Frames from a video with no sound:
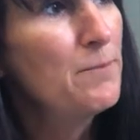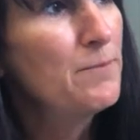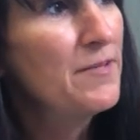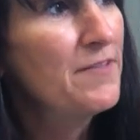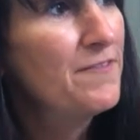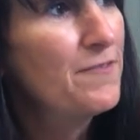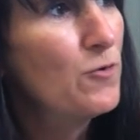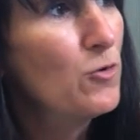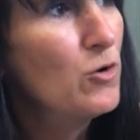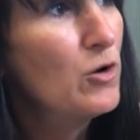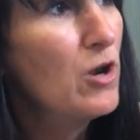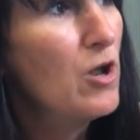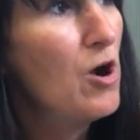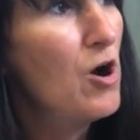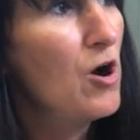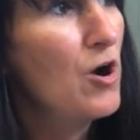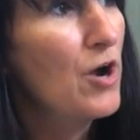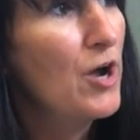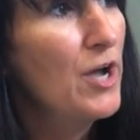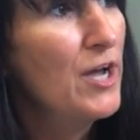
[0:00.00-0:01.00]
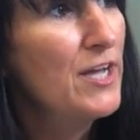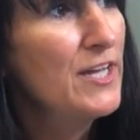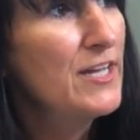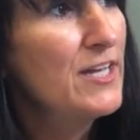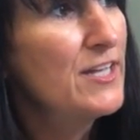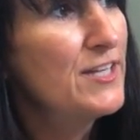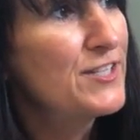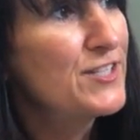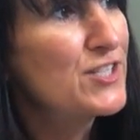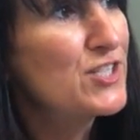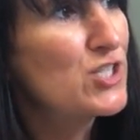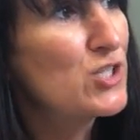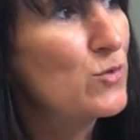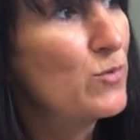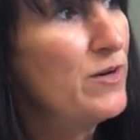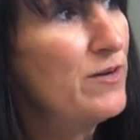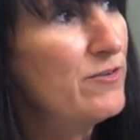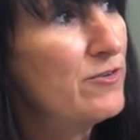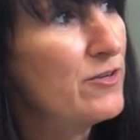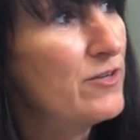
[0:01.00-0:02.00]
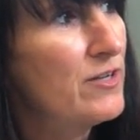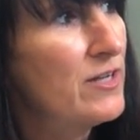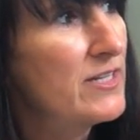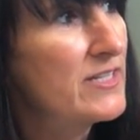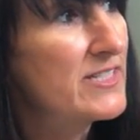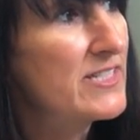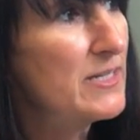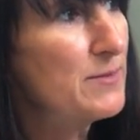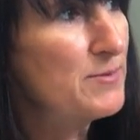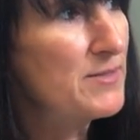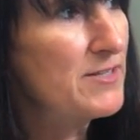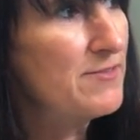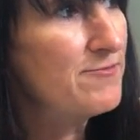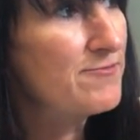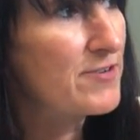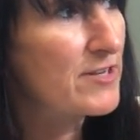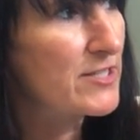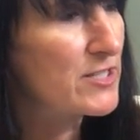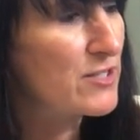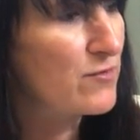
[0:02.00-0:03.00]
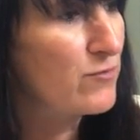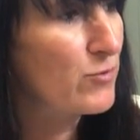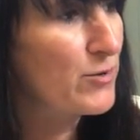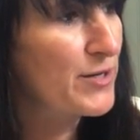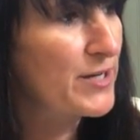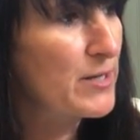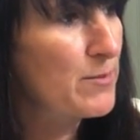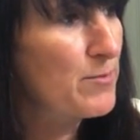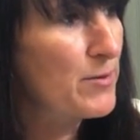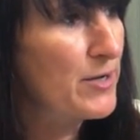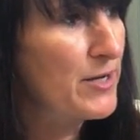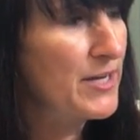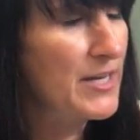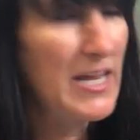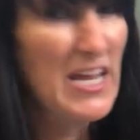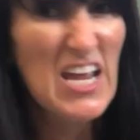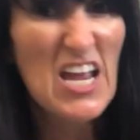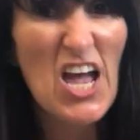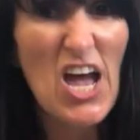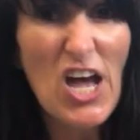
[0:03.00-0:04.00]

Before long, squirrel zips in front of Wordy Birdie.